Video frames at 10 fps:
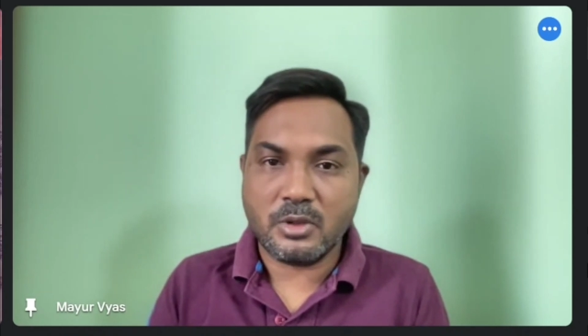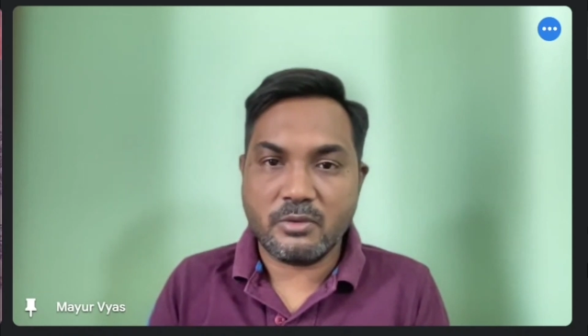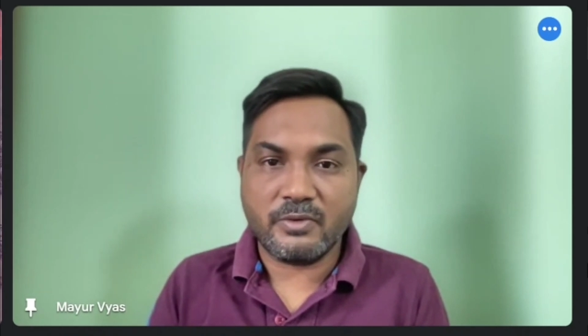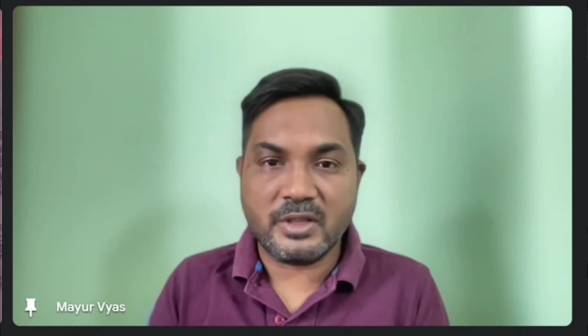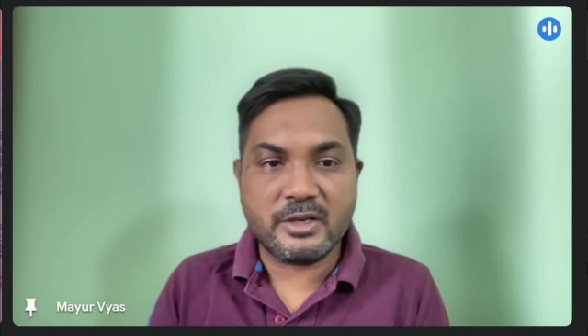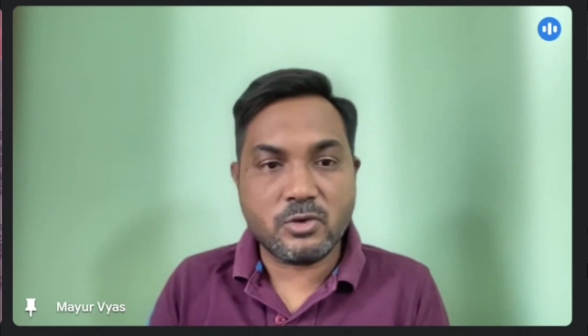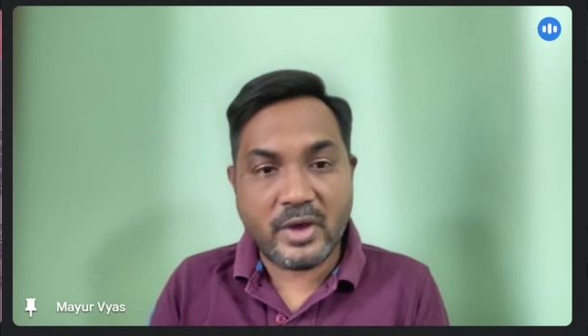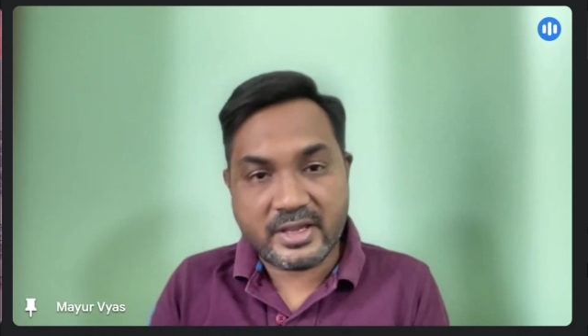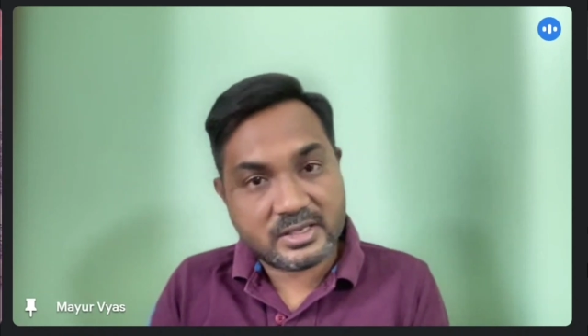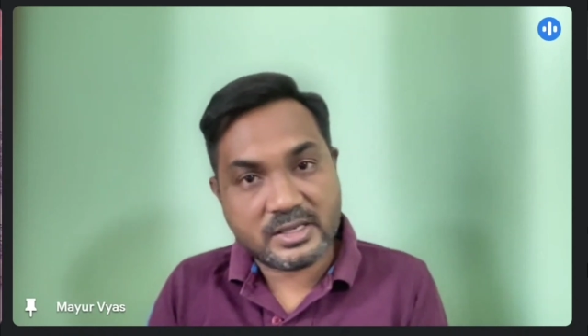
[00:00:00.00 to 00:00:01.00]
Whether you
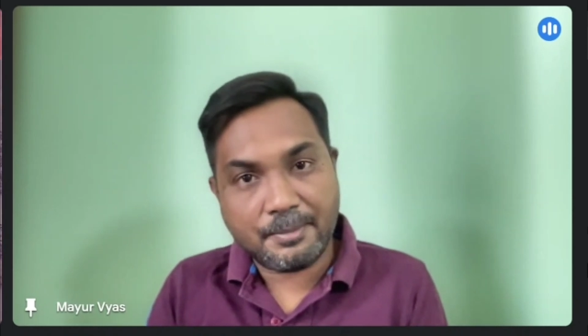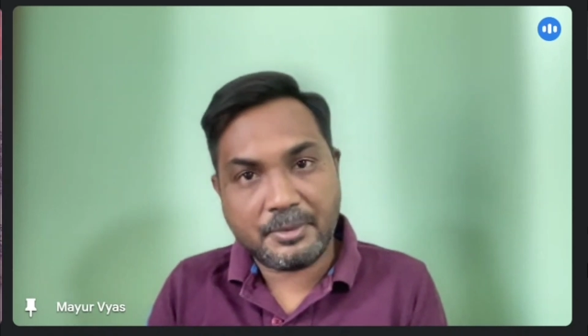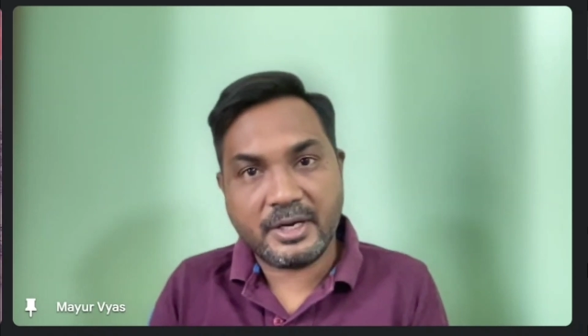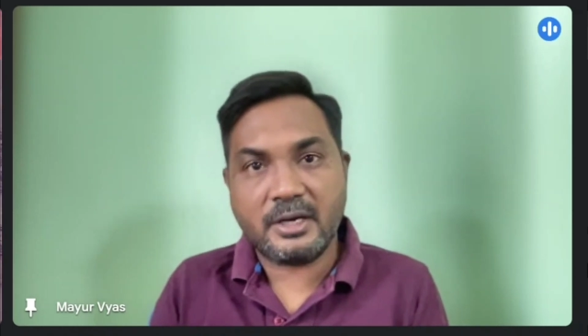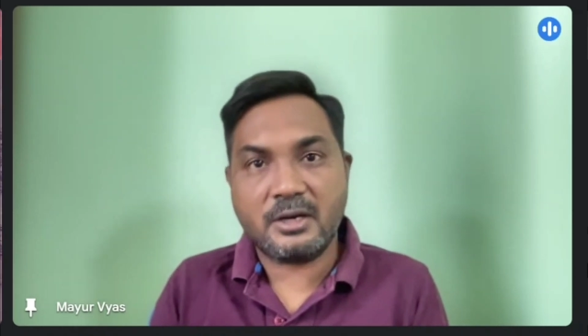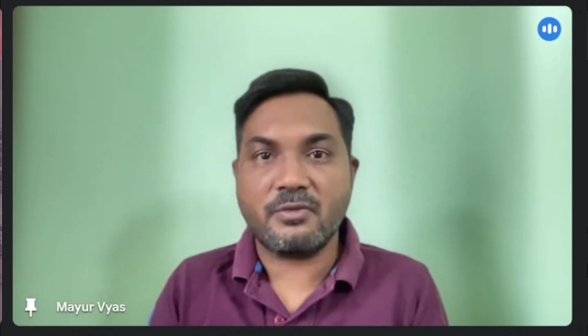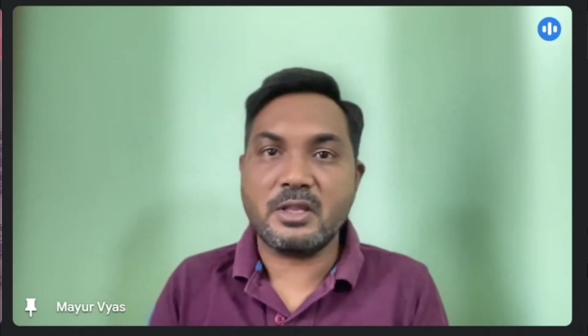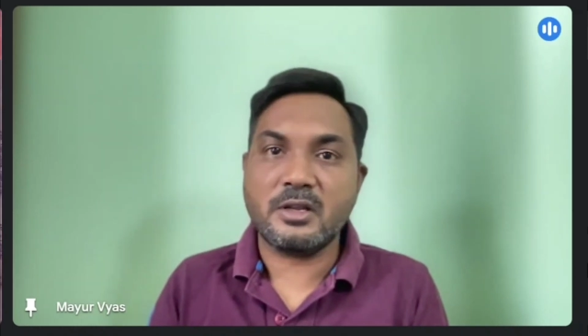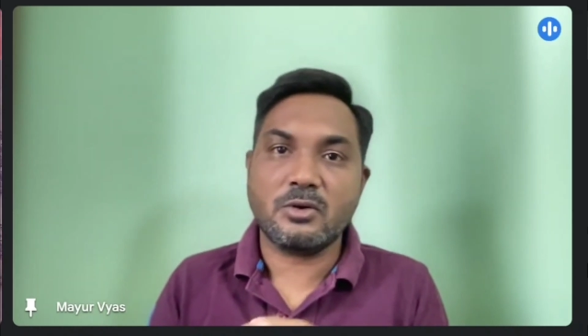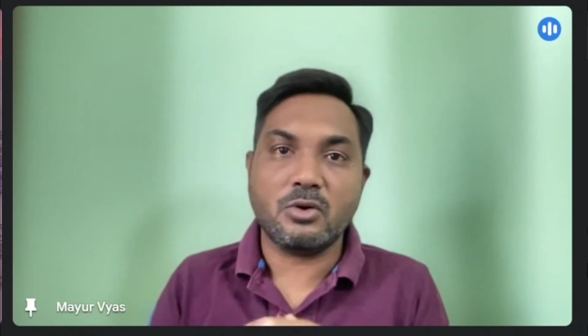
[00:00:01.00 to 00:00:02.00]
accept it, whether
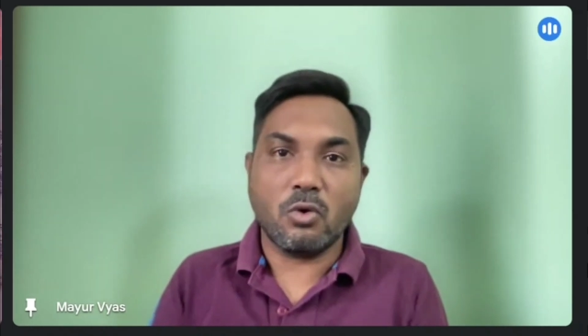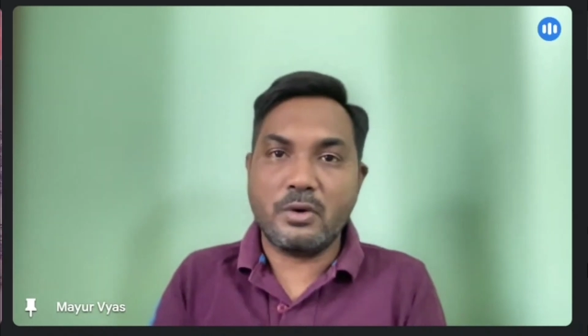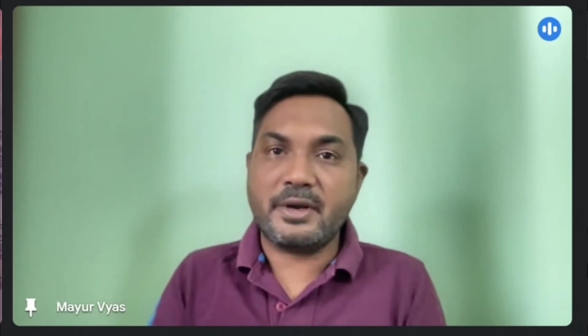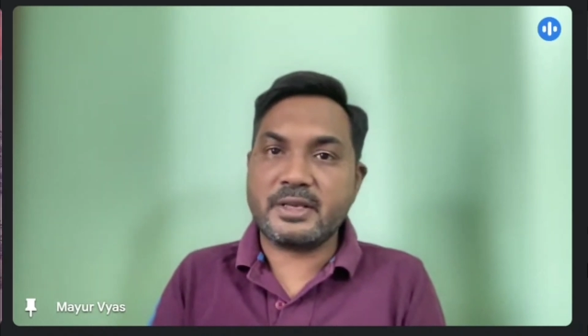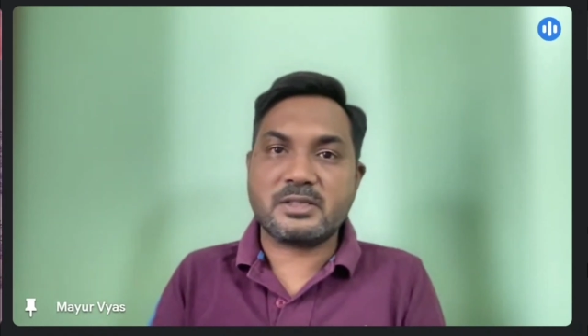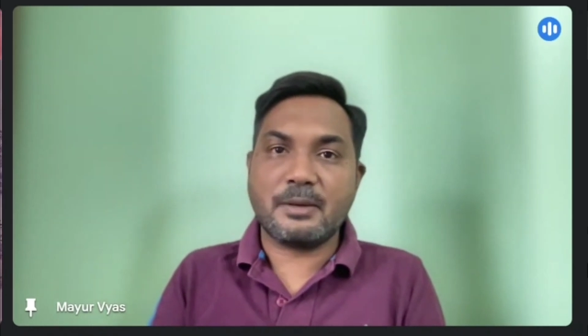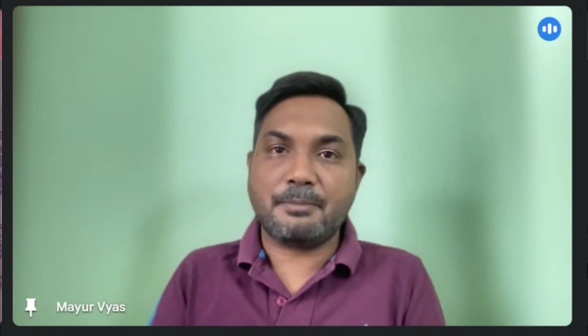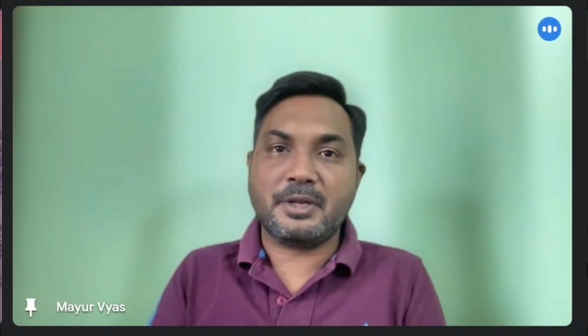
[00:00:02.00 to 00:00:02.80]
you don't accept it,